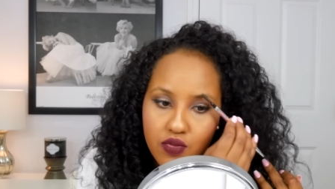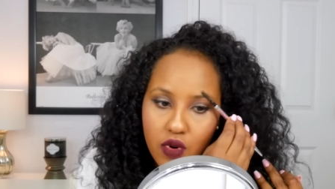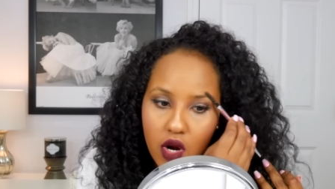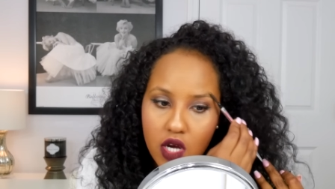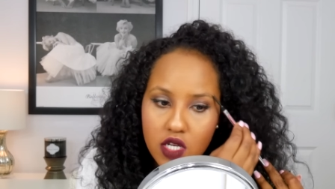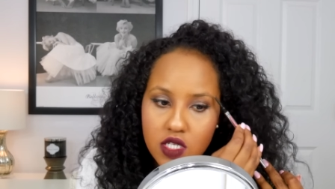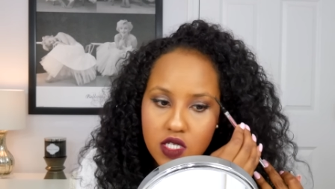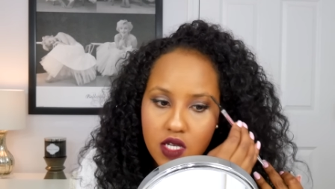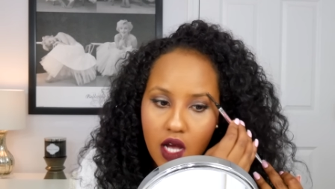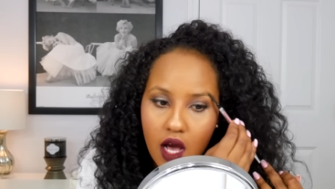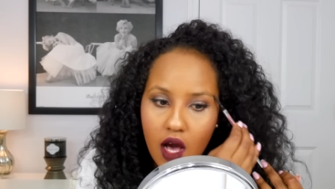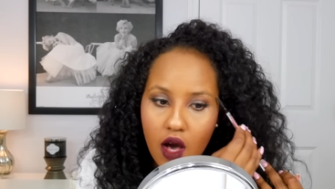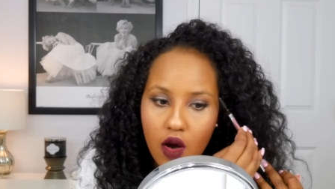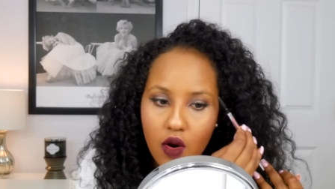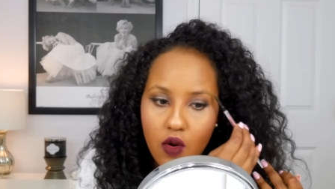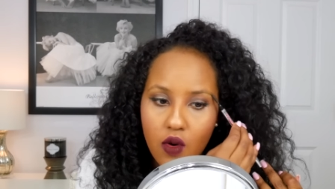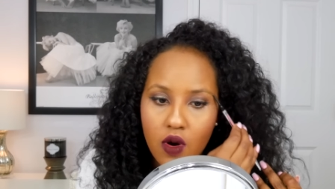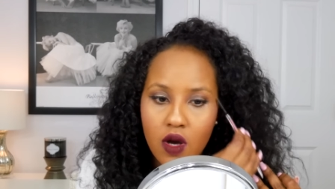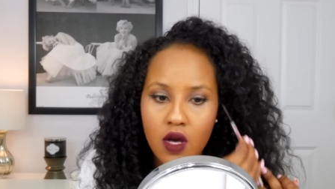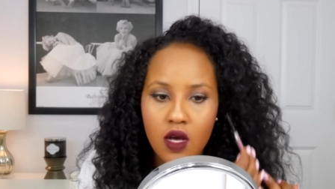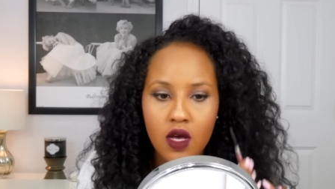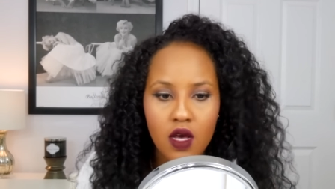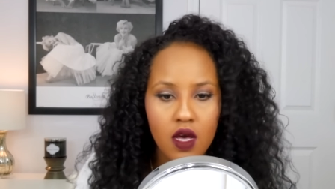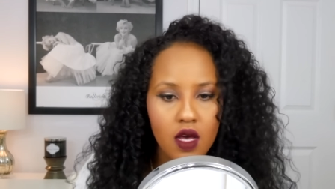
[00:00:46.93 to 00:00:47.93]
brush
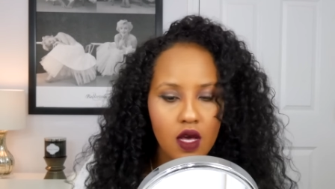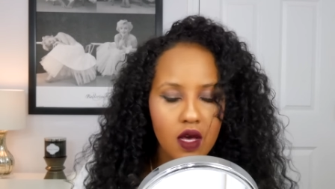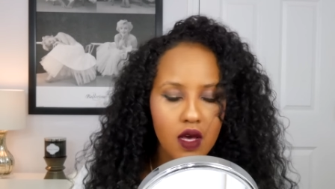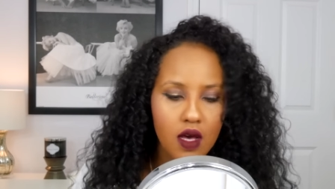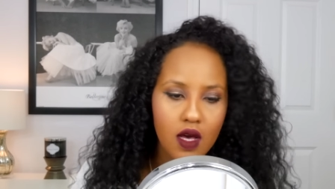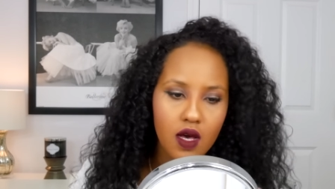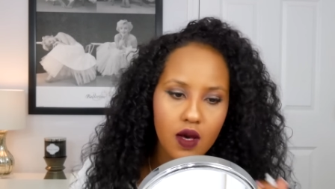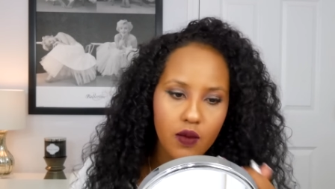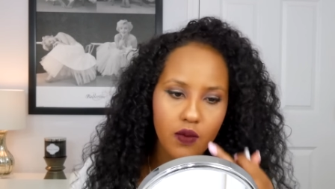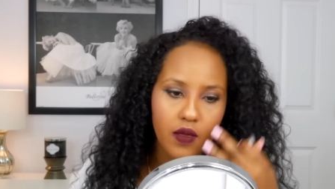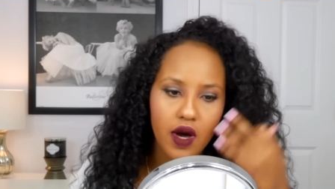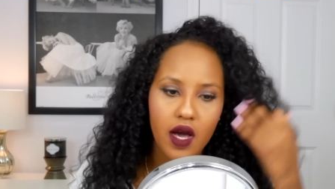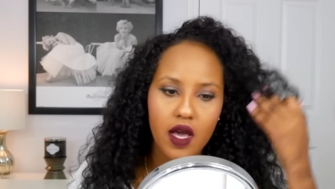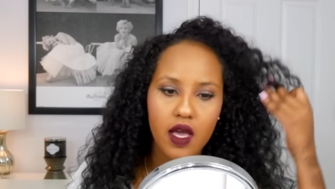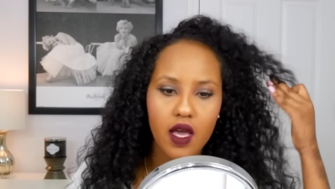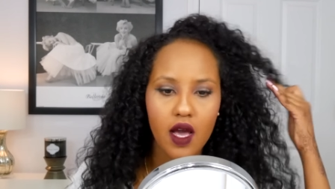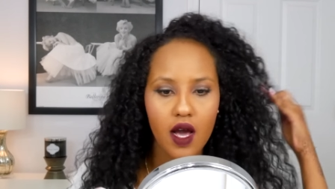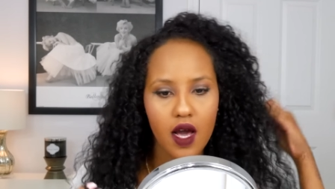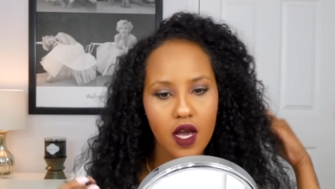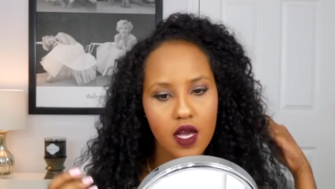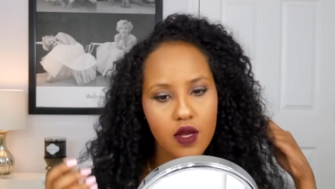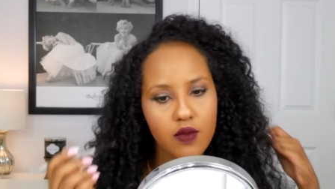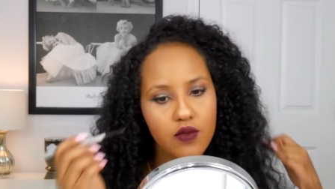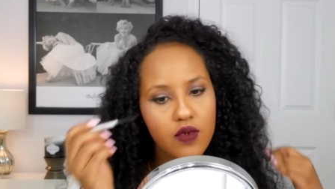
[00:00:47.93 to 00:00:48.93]
out my
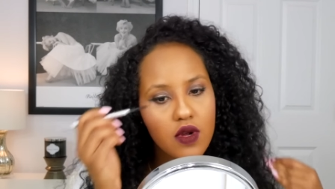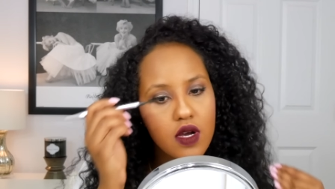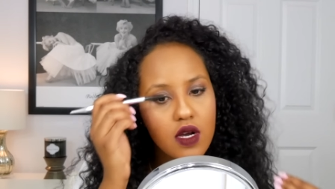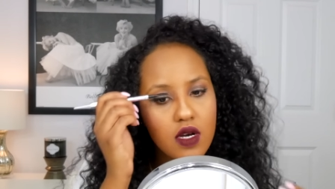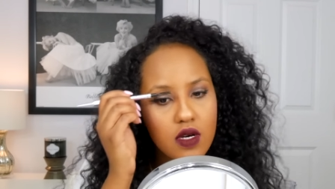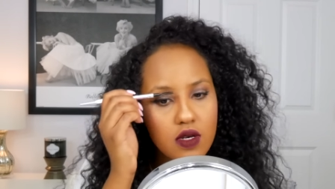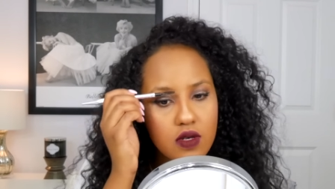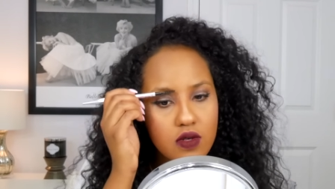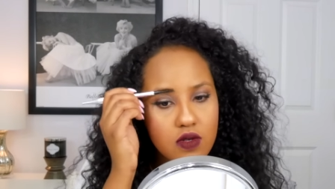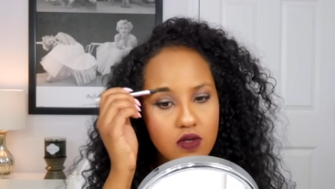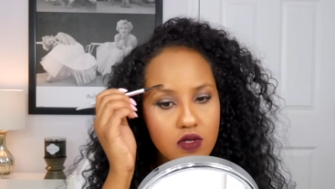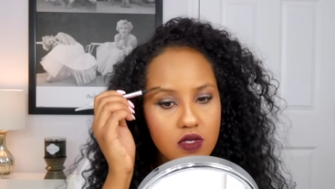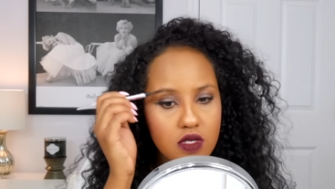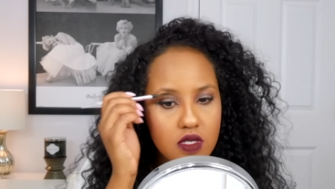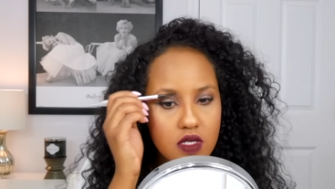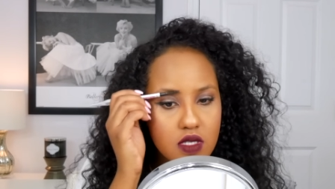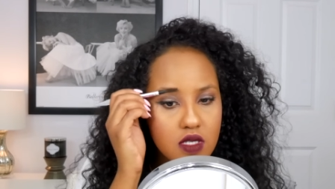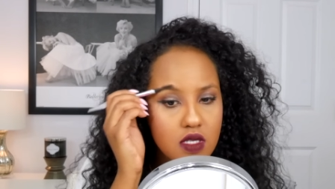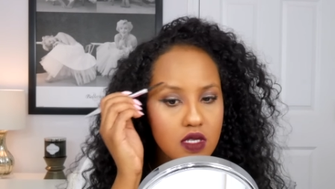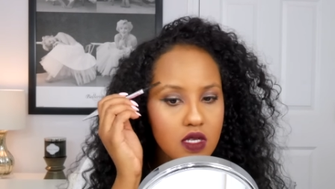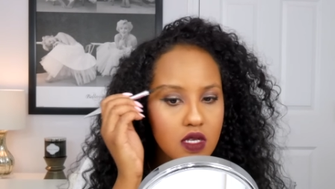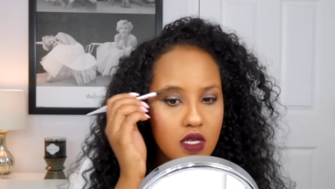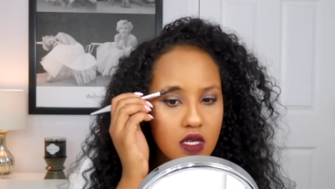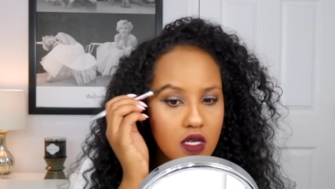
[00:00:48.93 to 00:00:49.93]

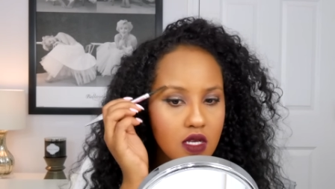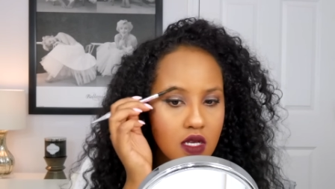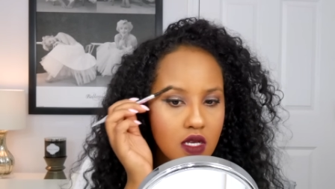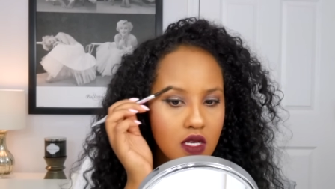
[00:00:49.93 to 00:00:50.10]
eyebrows.